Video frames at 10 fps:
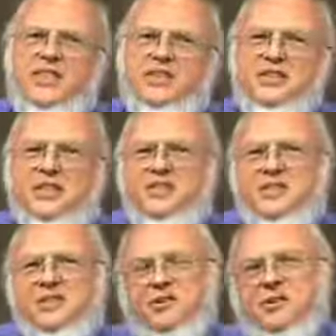This
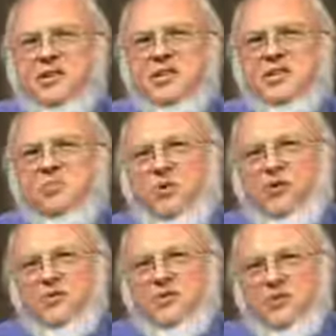TV series
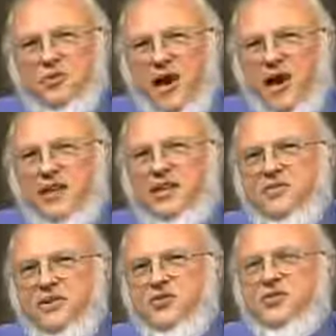explores a variety
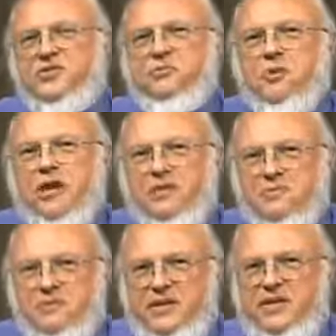of issues that relate
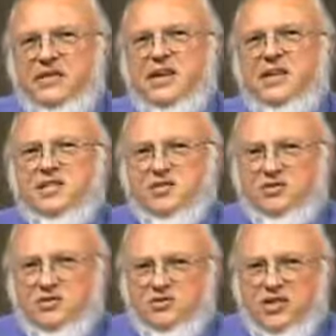to peace,
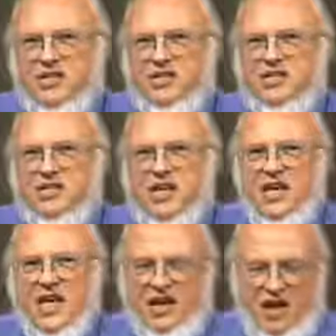social justice,
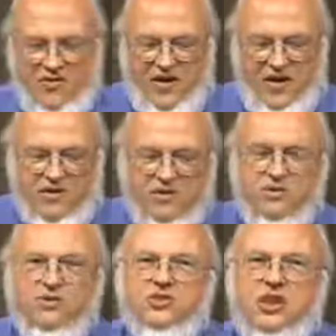and nonviolent
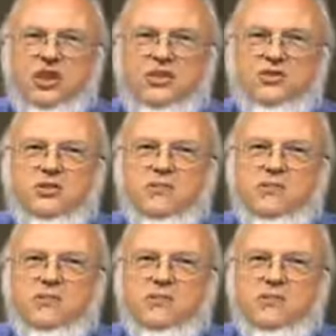social change.